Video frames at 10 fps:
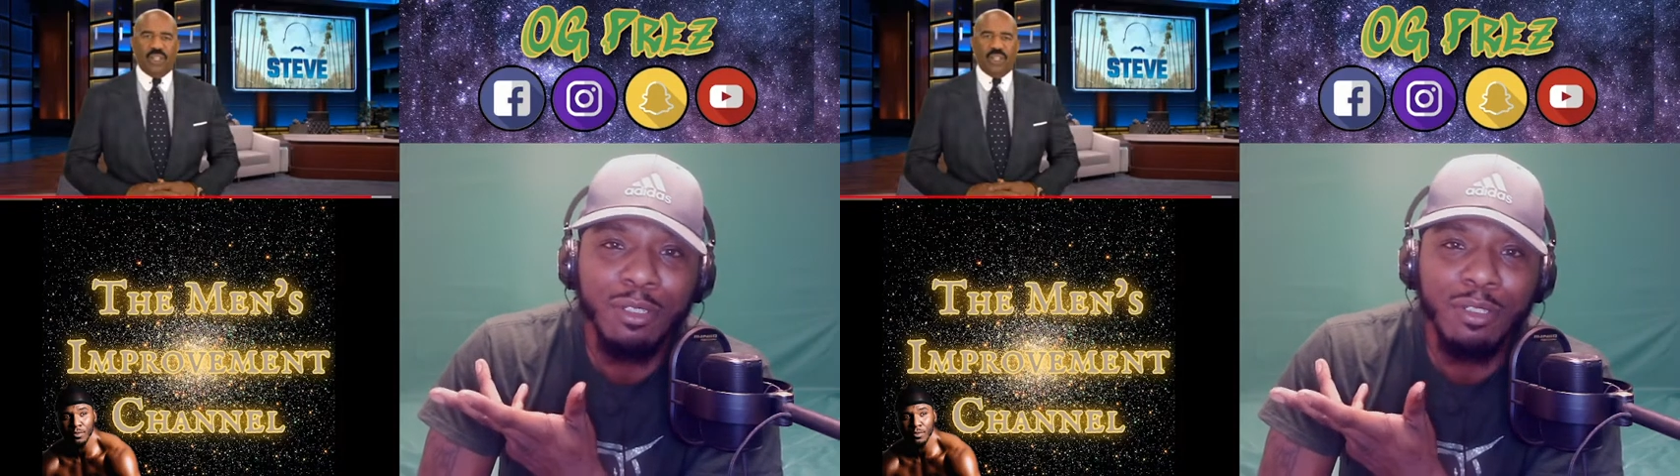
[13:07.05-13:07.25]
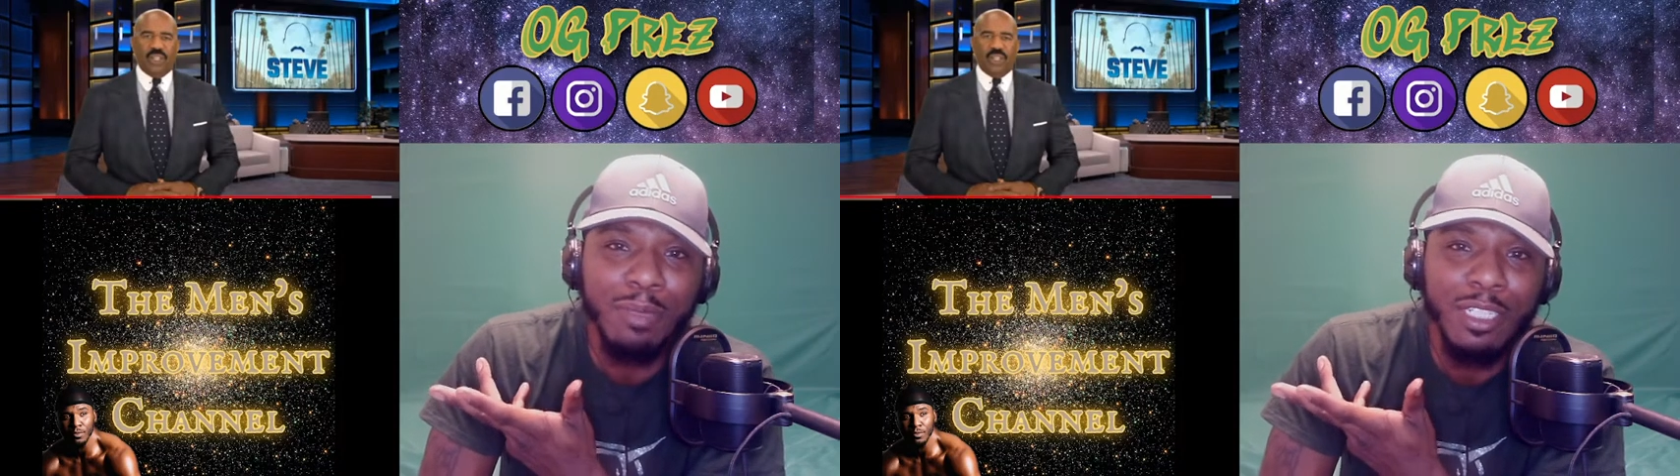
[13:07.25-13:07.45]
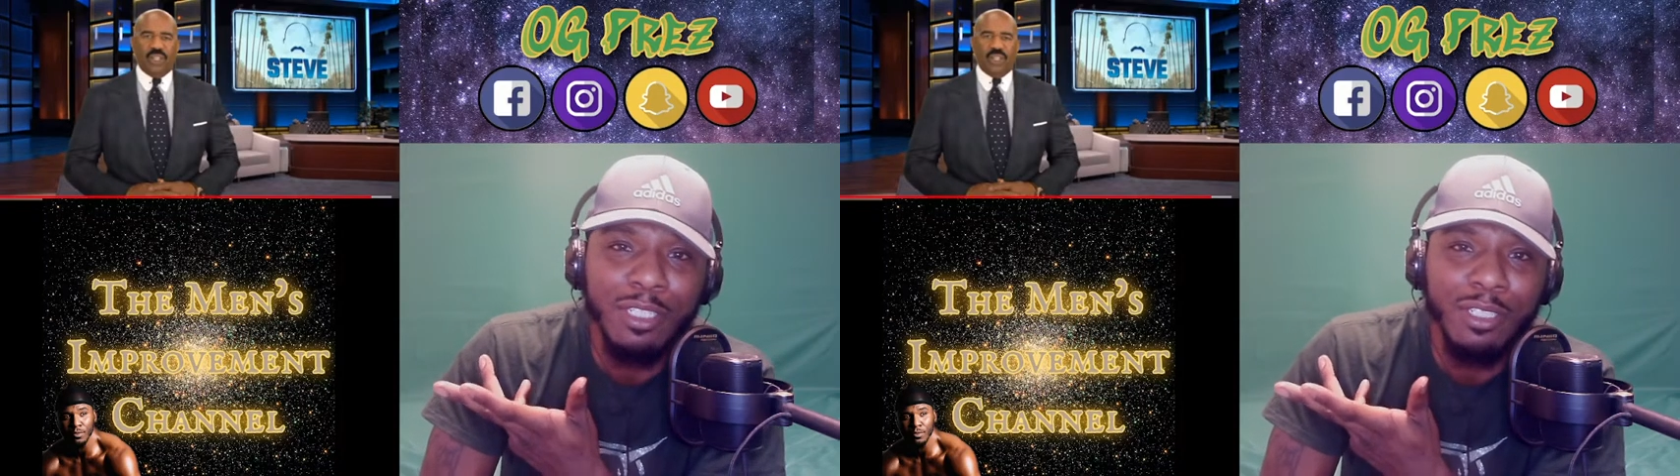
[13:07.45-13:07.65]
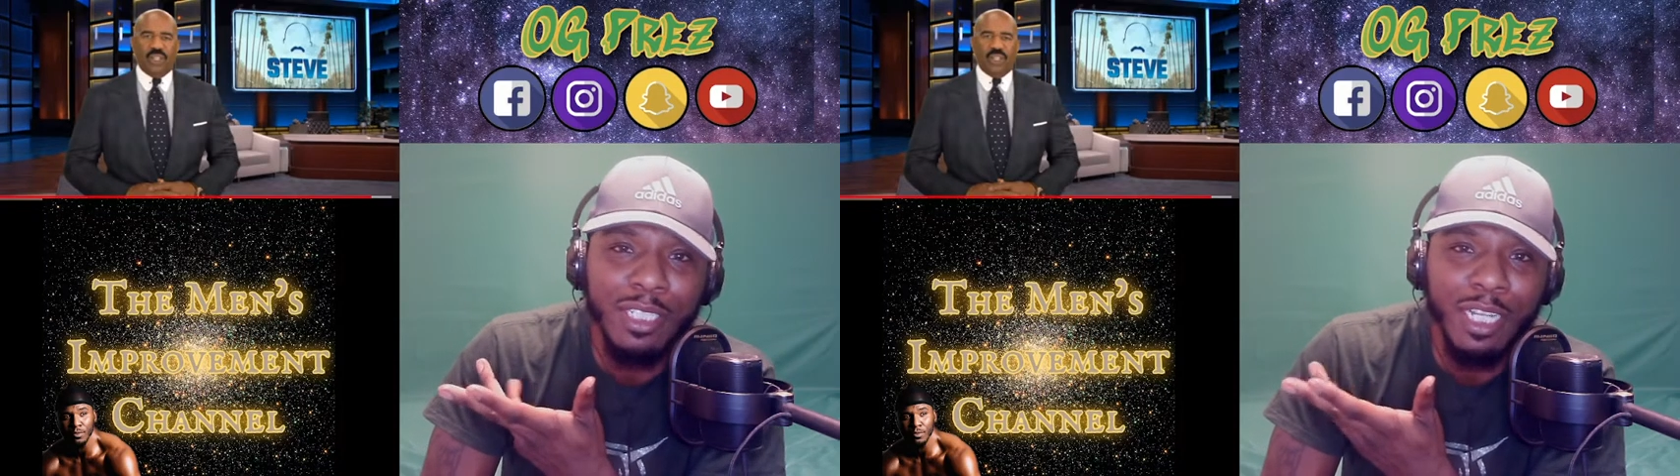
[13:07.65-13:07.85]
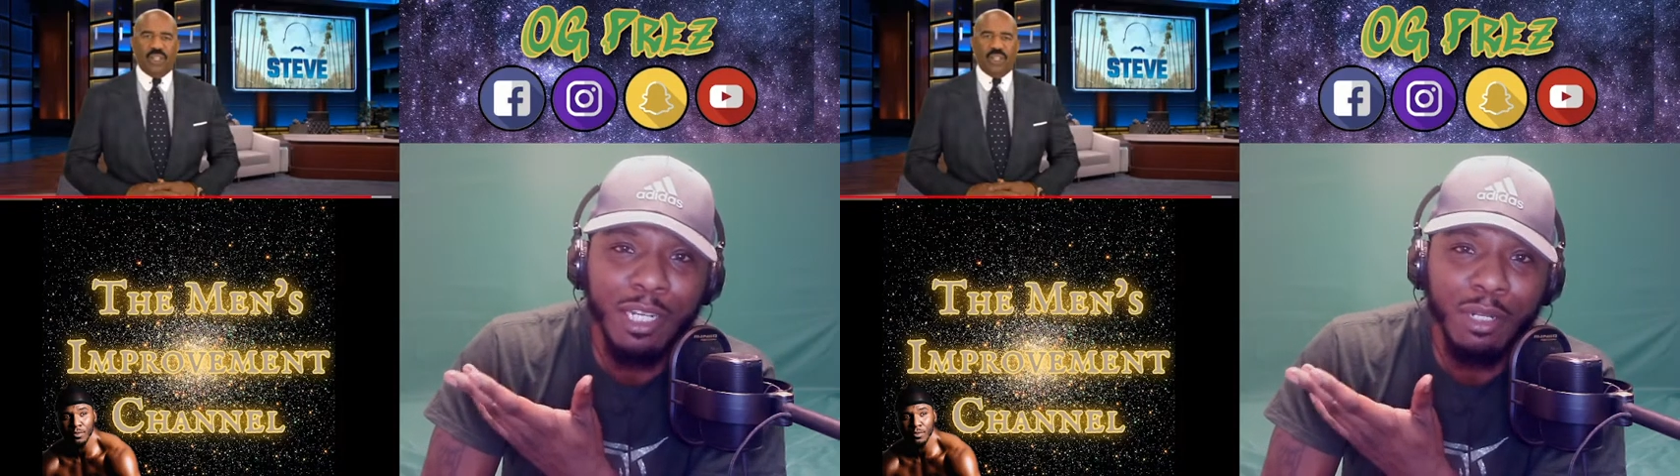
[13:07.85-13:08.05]
do is make sure she
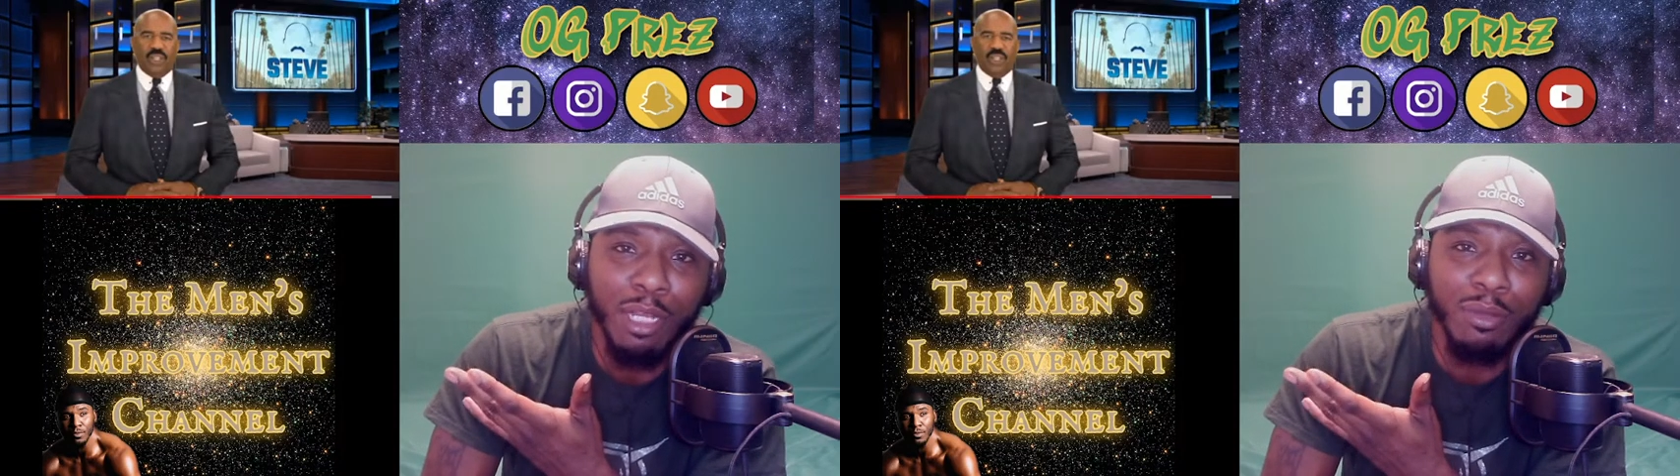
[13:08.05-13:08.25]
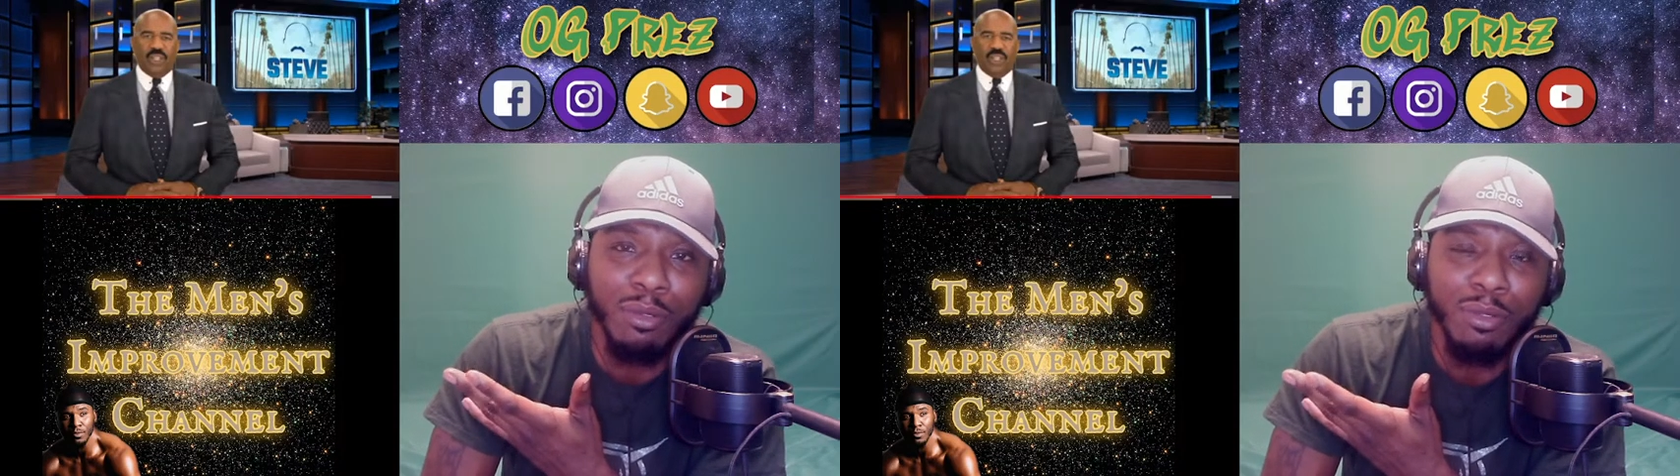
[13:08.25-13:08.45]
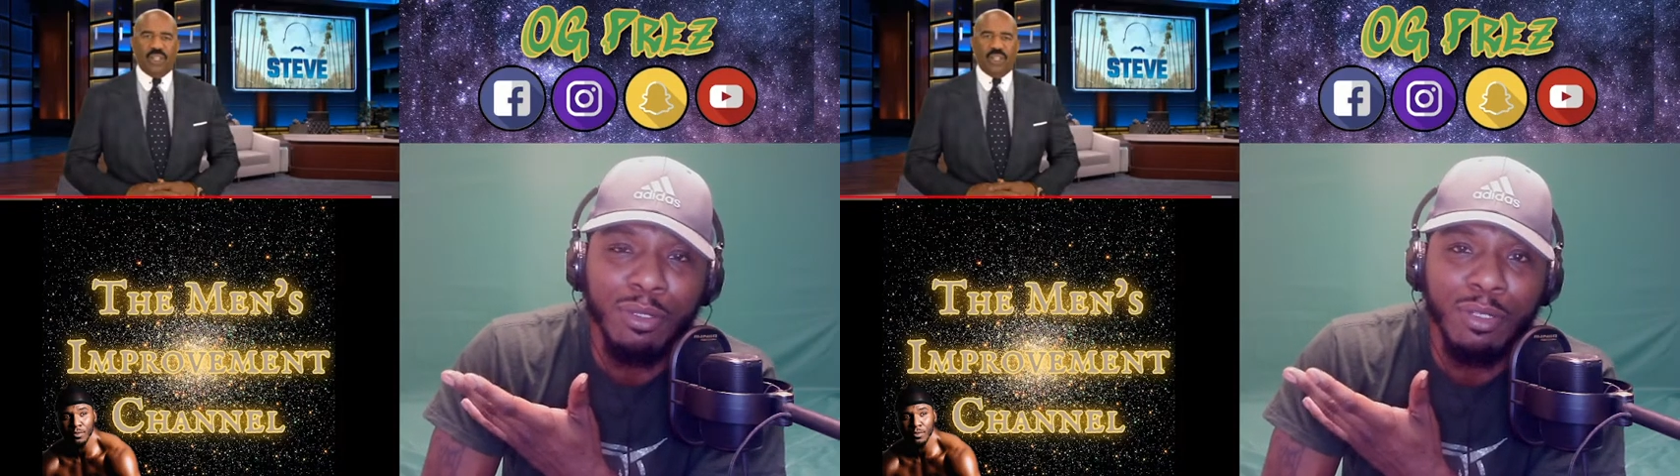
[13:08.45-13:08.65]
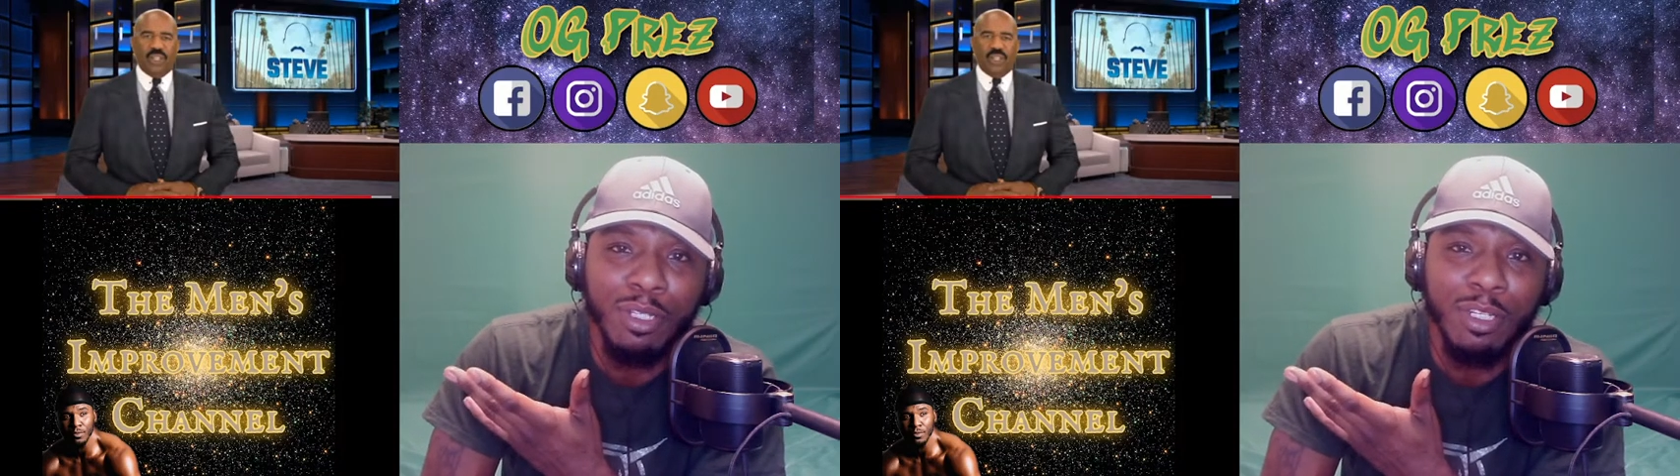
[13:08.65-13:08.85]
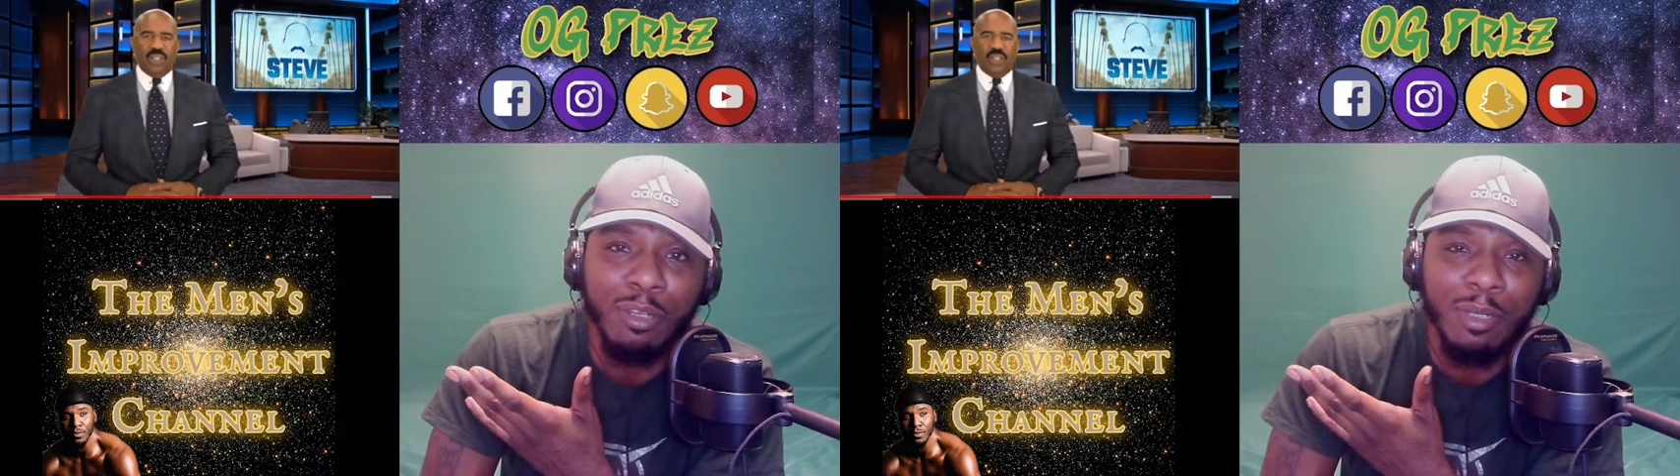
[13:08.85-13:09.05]
ain't no hoe, you
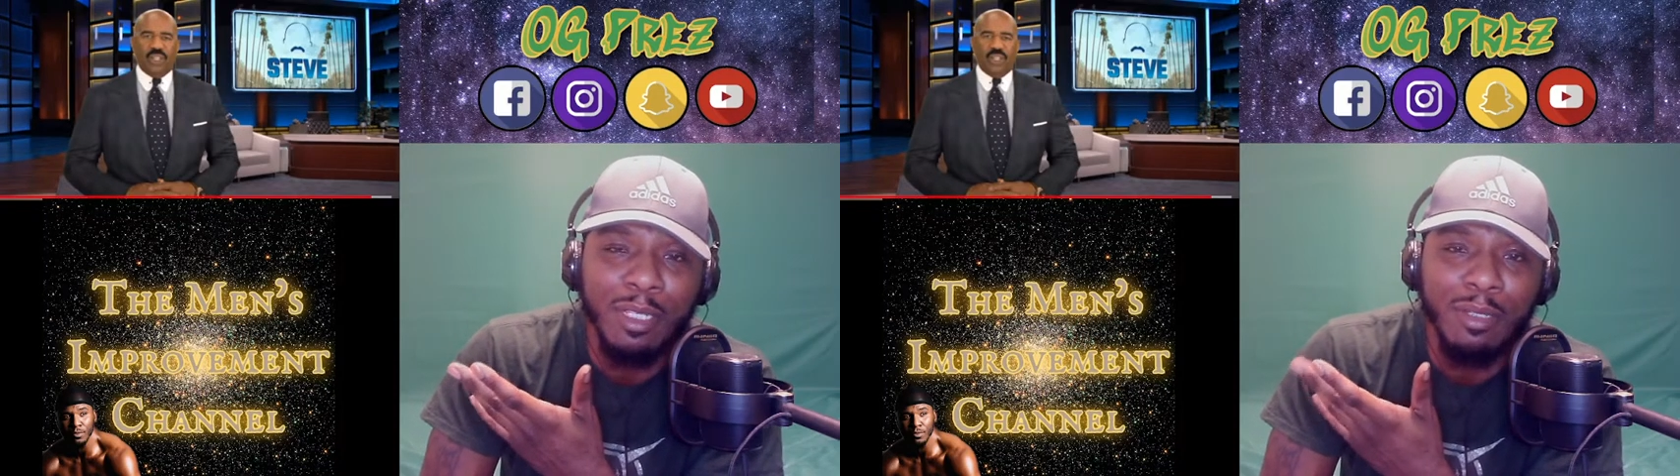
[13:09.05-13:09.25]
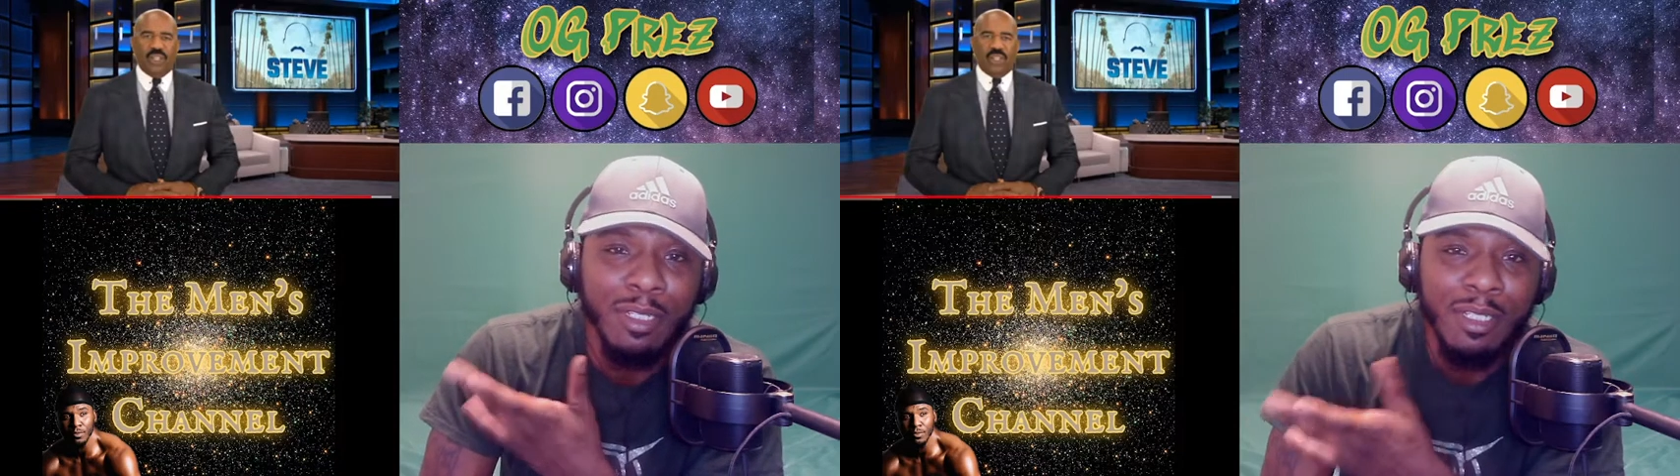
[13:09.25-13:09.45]
know what I mean?